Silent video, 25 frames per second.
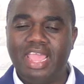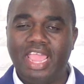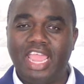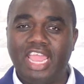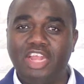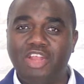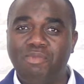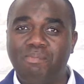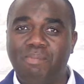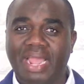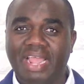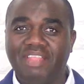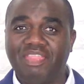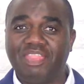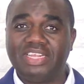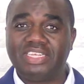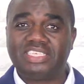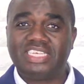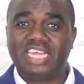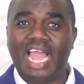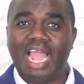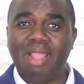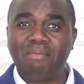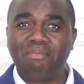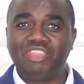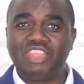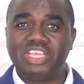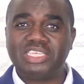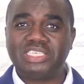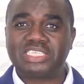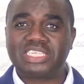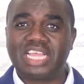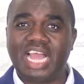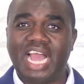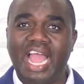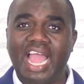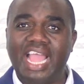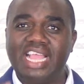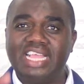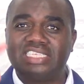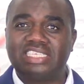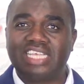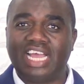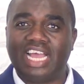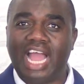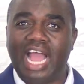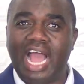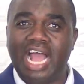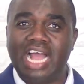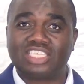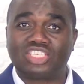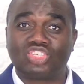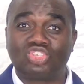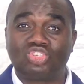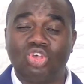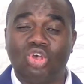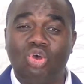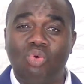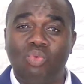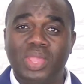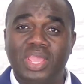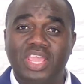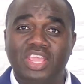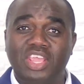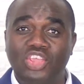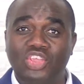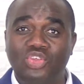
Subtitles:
And by the time these guys are sowing,